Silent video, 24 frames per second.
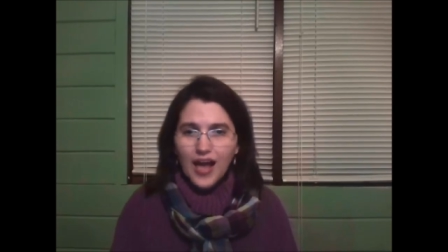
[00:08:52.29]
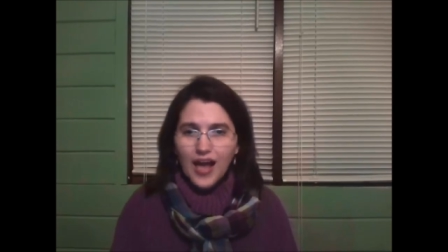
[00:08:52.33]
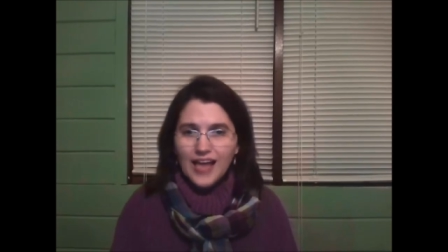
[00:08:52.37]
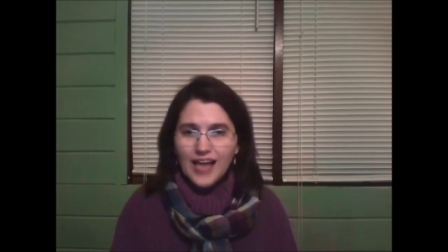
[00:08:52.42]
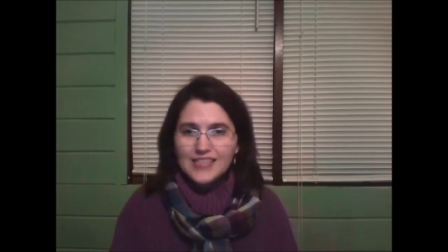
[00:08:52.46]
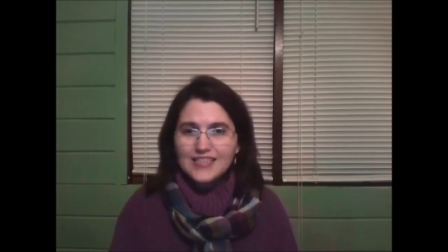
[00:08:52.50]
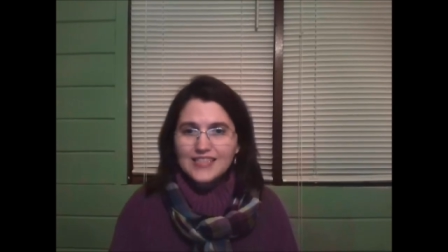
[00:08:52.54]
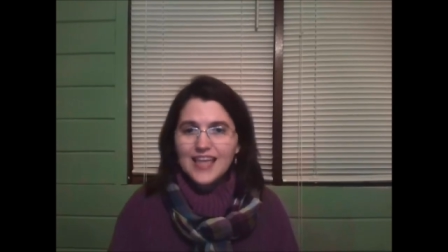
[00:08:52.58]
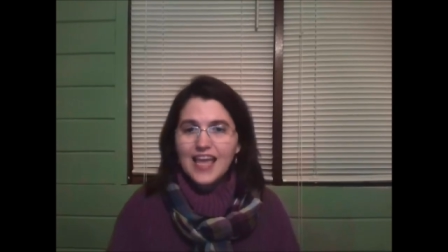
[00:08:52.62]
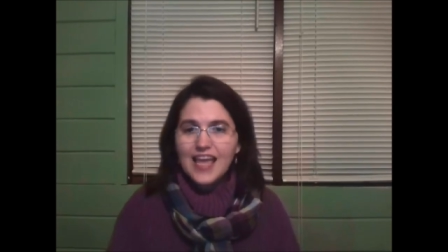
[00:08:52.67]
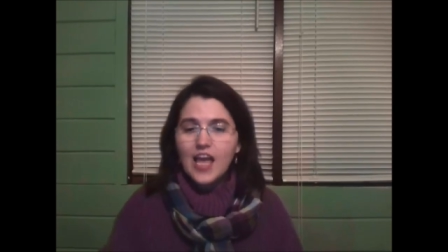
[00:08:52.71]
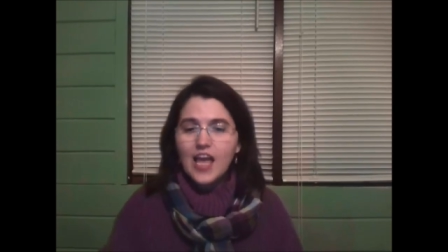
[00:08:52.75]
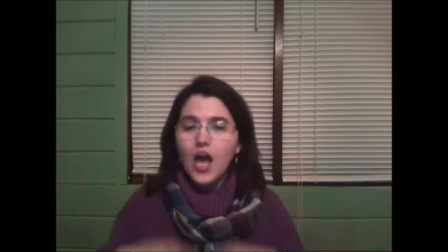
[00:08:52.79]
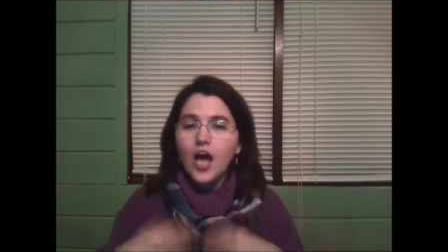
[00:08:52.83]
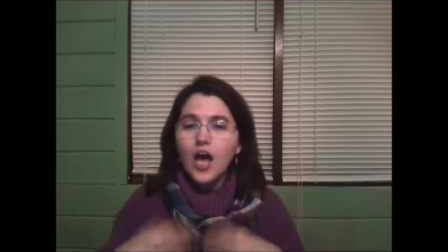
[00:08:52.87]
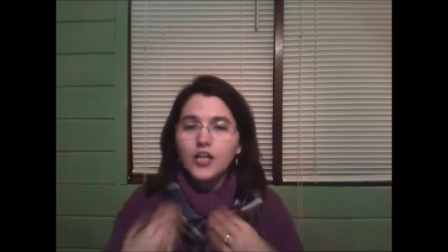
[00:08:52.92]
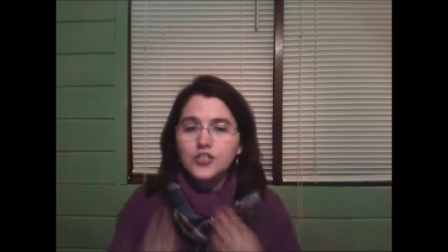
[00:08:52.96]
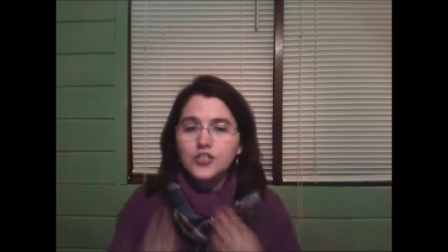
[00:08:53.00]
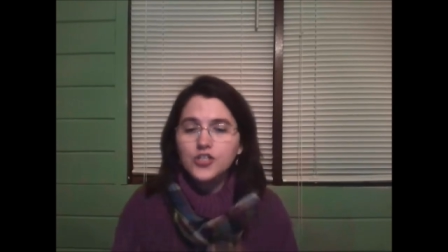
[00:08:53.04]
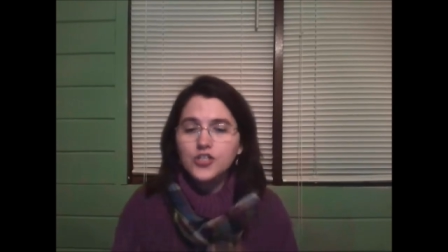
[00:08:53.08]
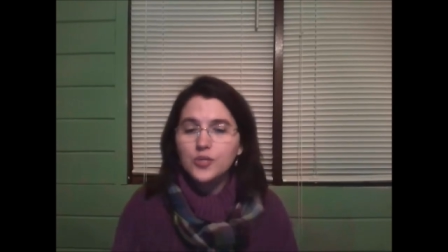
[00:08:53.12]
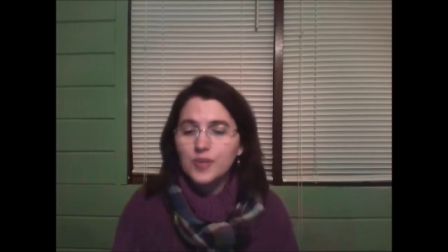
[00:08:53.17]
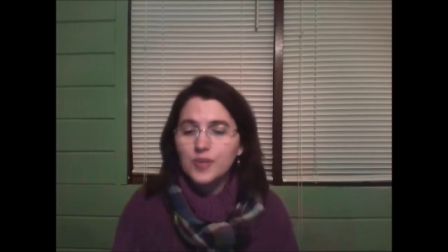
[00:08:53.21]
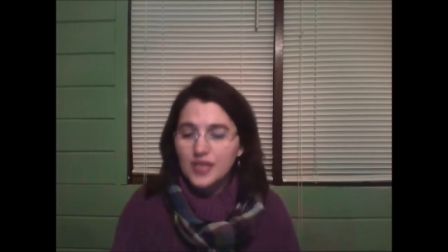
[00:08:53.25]
I say
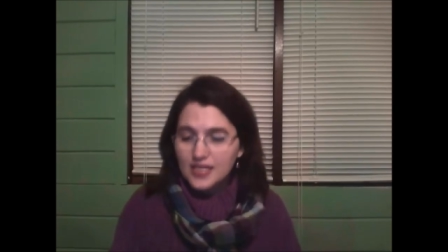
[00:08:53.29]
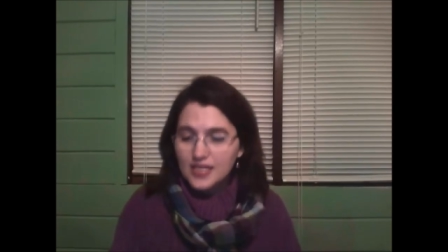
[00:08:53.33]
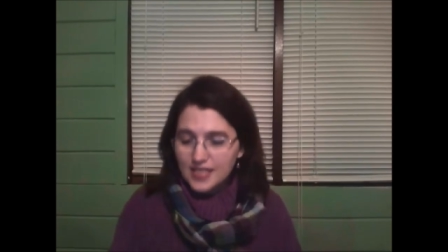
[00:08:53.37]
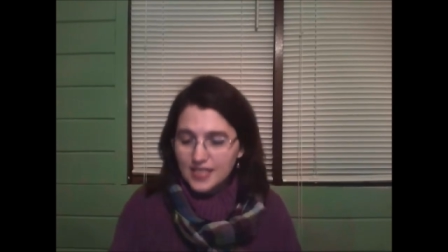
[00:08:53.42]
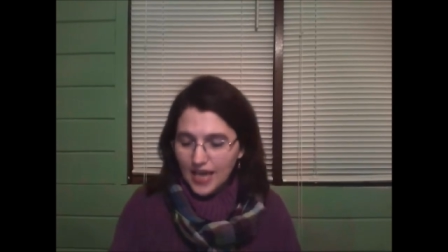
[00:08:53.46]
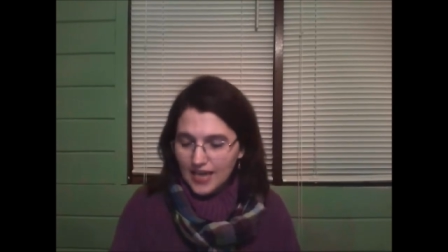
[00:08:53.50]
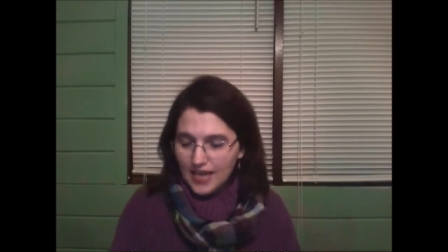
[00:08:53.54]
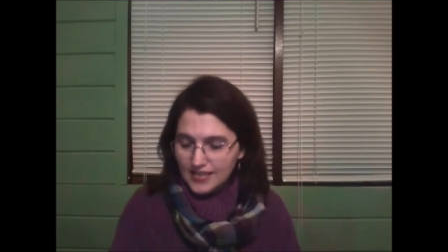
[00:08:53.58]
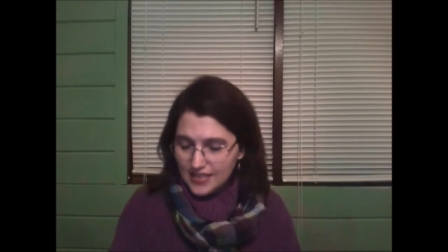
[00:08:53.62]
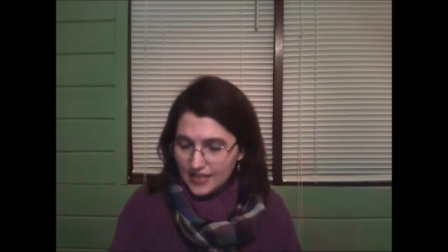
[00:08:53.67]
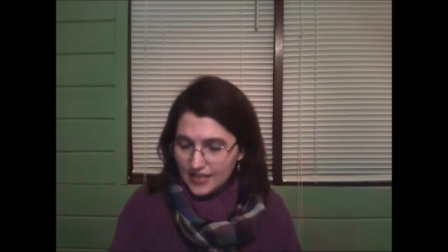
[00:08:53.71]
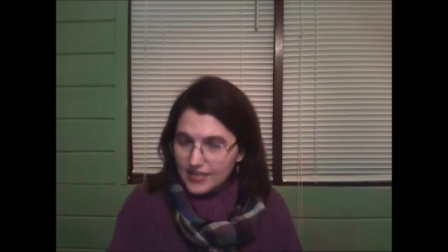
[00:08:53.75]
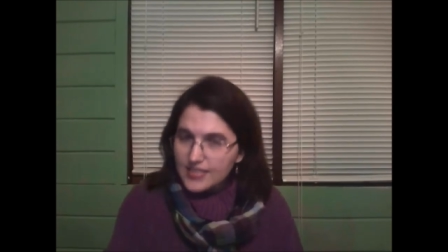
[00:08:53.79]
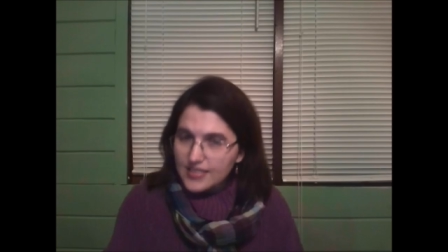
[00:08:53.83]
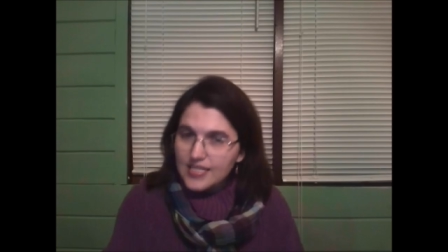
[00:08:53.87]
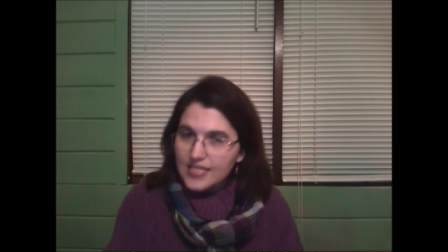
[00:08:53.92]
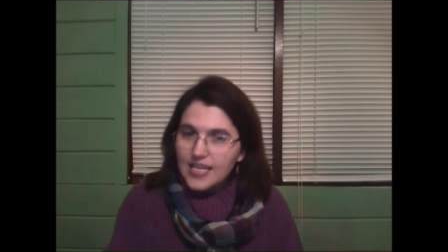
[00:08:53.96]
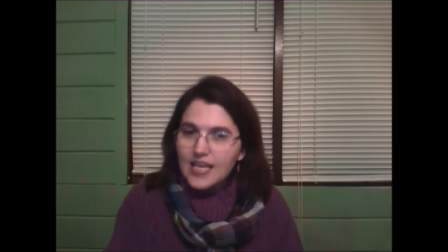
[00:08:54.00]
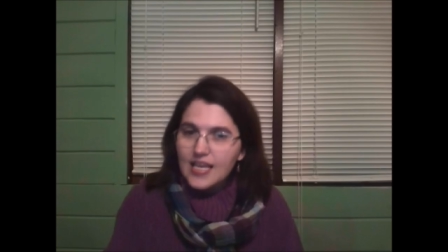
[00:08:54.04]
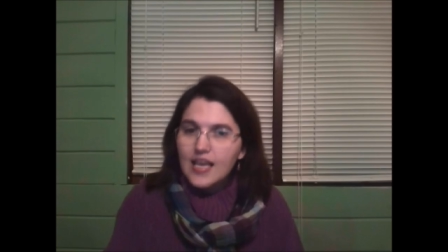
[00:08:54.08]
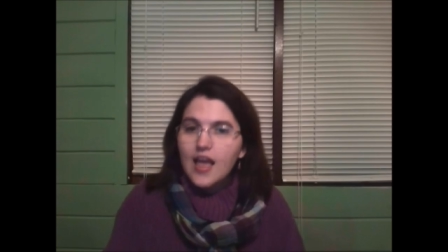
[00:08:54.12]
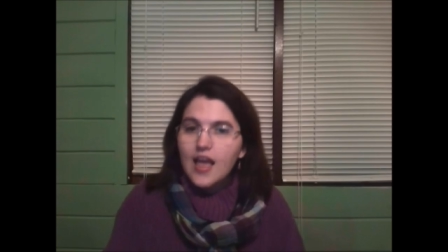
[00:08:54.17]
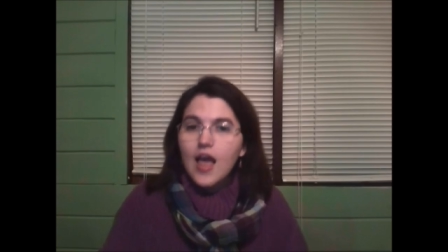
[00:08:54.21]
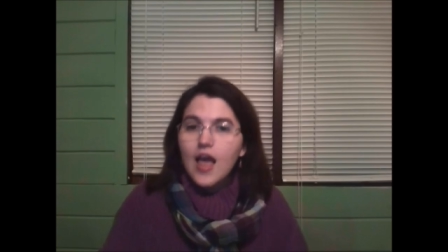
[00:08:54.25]
hunter because I see the
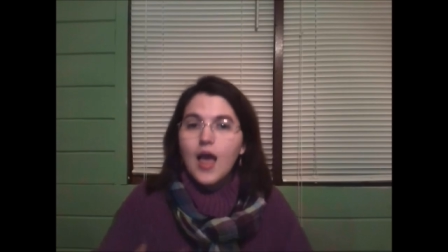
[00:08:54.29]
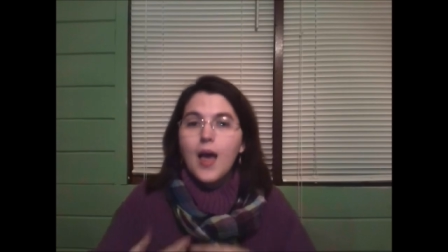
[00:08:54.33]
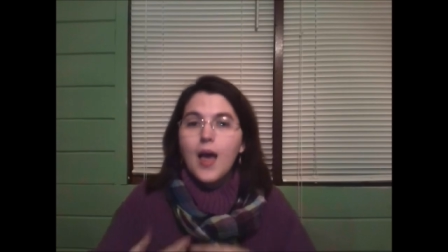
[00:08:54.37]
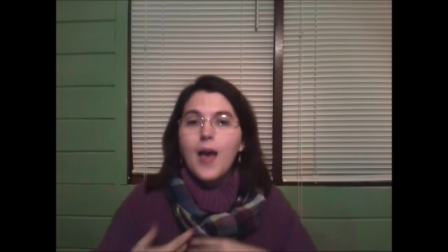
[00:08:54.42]
T.